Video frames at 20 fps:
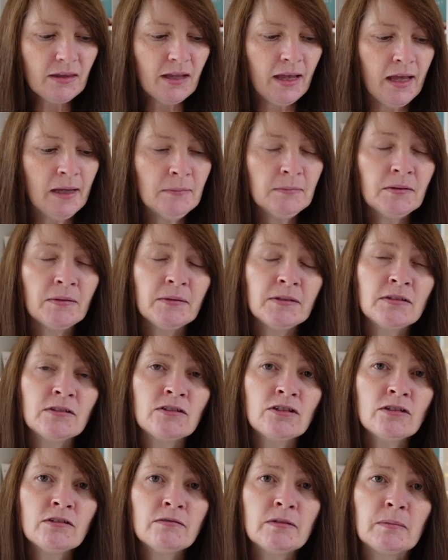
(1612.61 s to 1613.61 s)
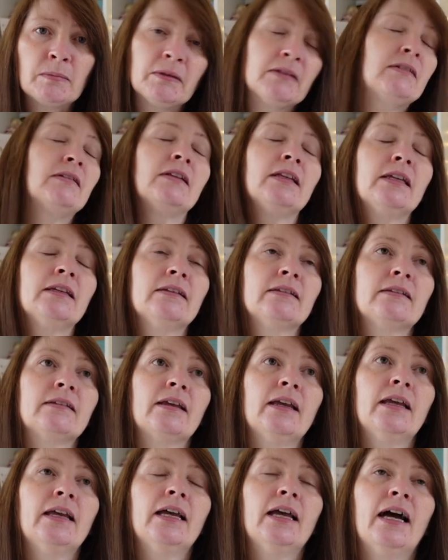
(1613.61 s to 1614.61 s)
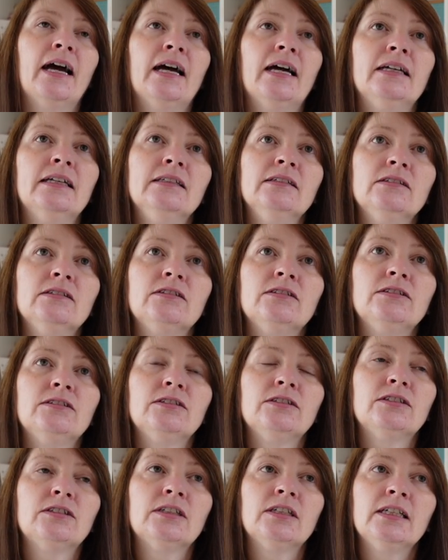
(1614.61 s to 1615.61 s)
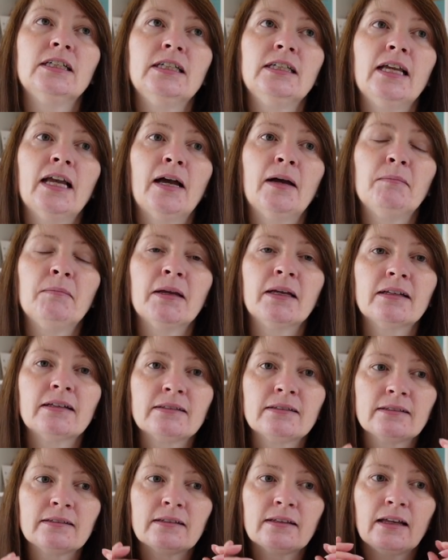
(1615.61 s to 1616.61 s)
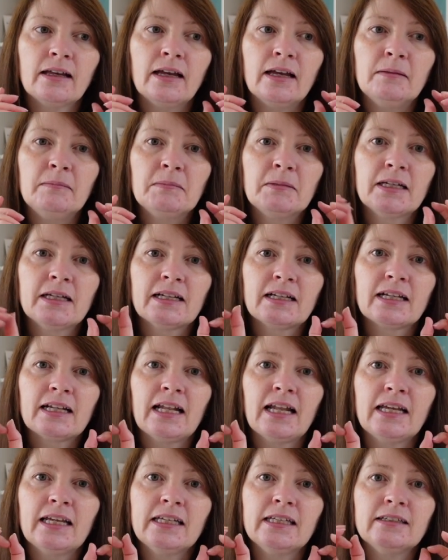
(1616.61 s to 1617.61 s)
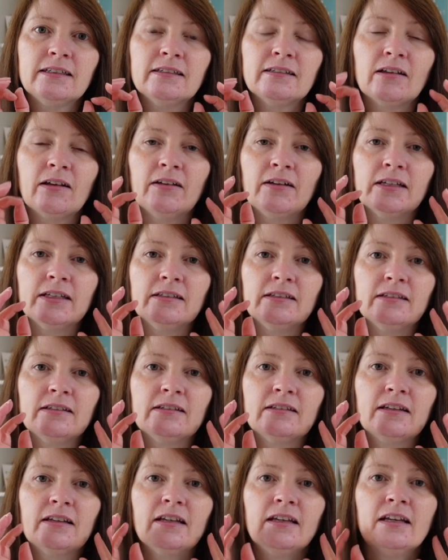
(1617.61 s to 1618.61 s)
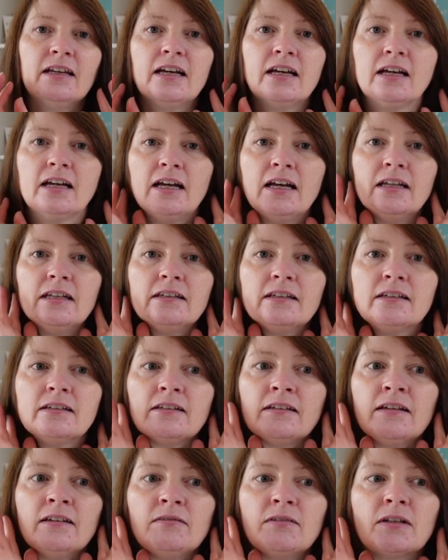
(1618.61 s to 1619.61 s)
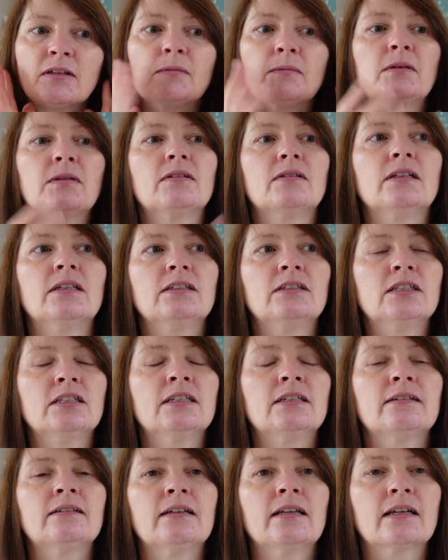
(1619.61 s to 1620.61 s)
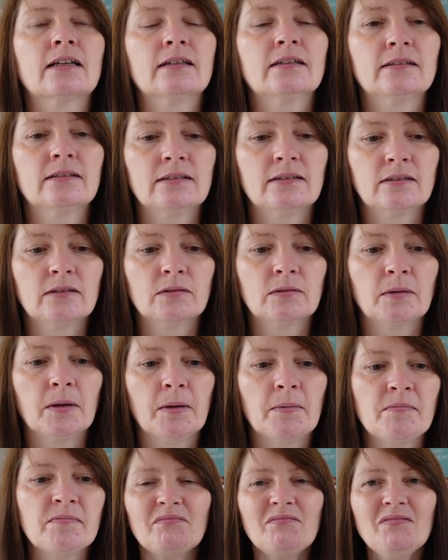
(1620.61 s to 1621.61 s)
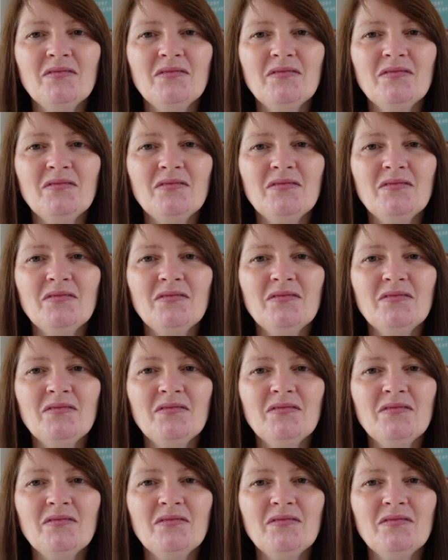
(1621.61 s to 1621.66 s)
And so it's a jewellery business, and she makes little clay designs. And it's earrings mostly. She does necklaces as well.